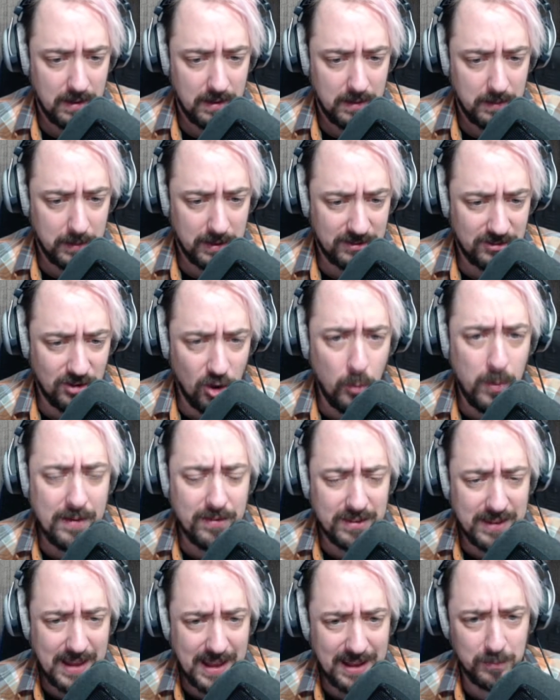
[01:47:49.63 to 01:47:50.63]
nobody ever
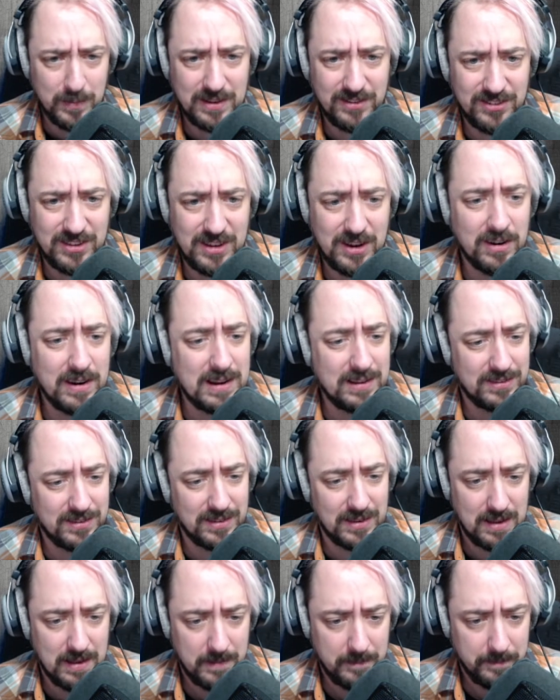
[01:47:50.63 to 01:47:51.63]
takes me
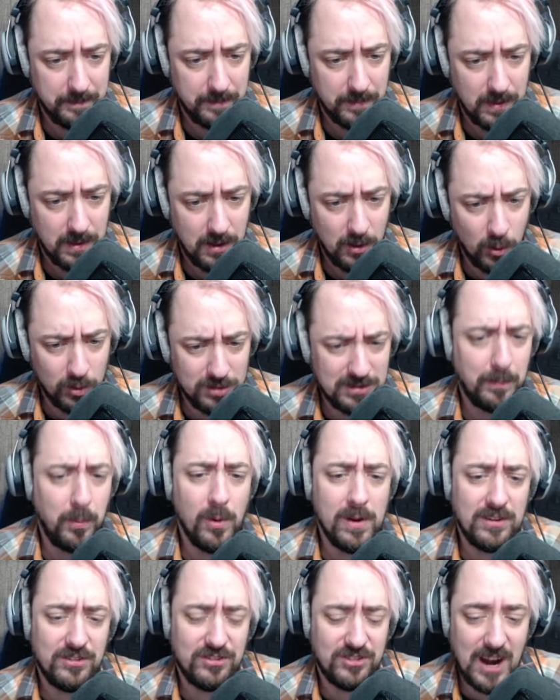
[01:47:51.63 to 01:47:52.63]
seriously. What's the
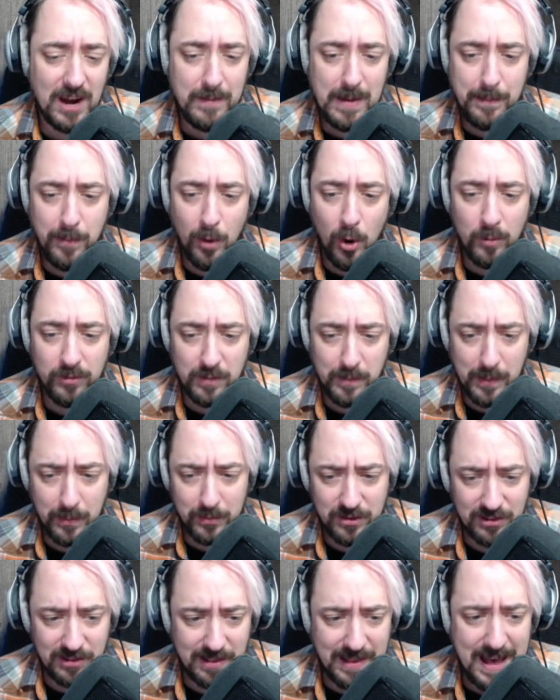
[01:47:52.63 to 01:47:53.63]
point in sharing my poems if people
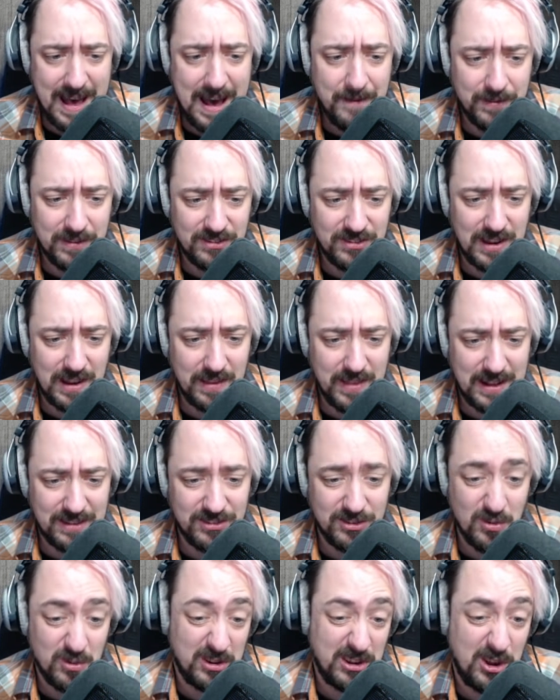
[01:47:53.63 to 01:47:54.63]
just laugh and say, that's
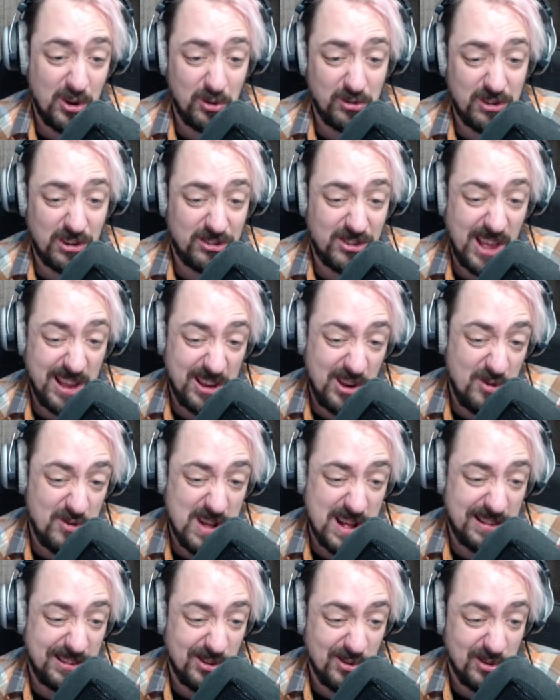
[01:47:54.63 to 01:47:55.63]
so cute, just like you,
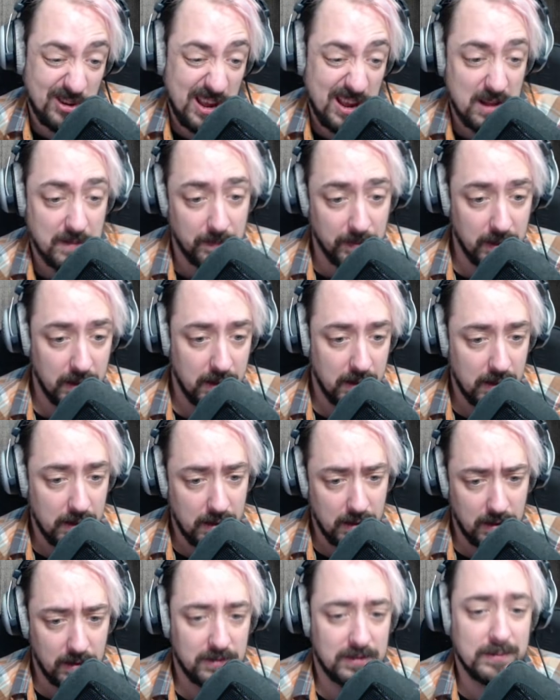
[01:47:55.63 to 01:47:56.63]
Natsuki?
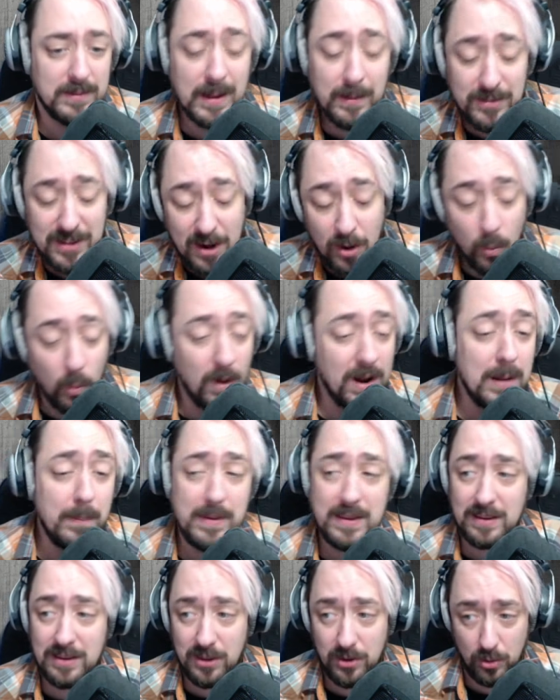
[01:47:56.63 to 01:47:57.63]
Sometimes I don't want to
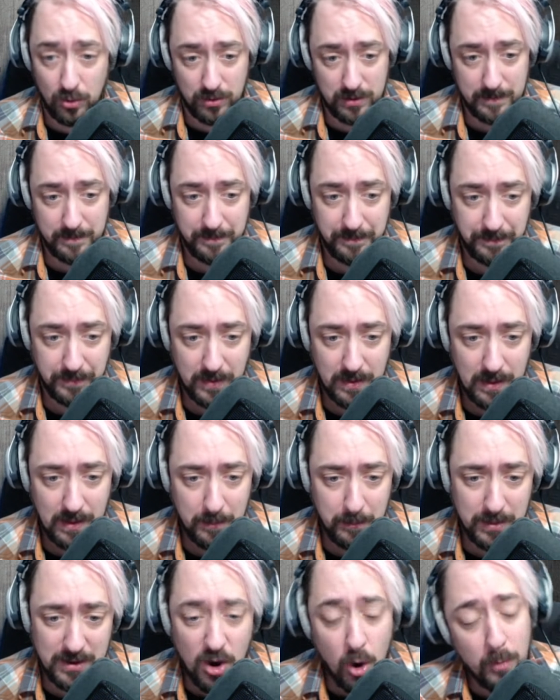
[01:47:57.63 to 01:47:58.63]
be cute.
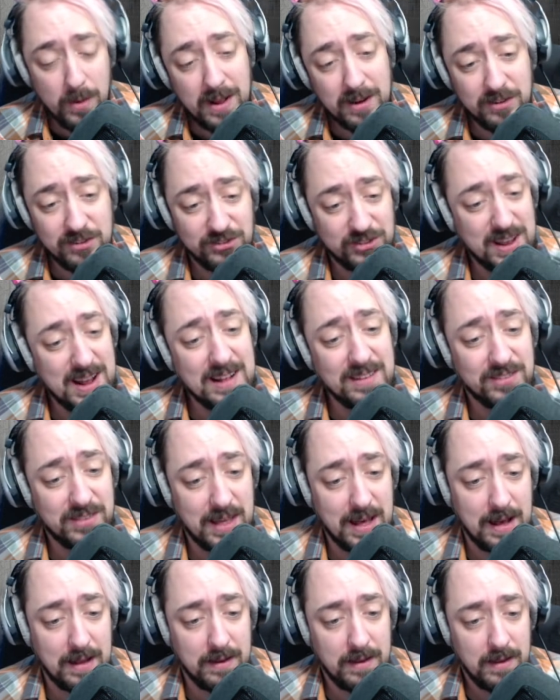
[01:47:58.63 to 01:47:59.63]
But nobody understands
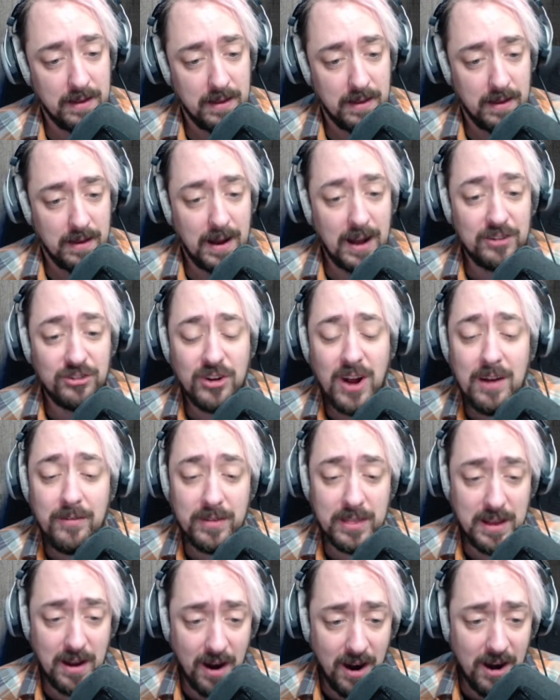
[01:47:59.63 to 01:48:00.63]
that. I try
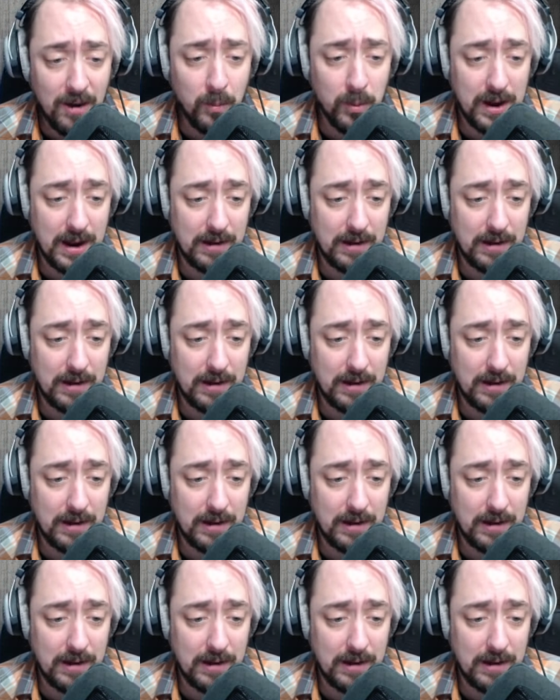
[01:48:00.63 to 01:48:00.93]
really hard when I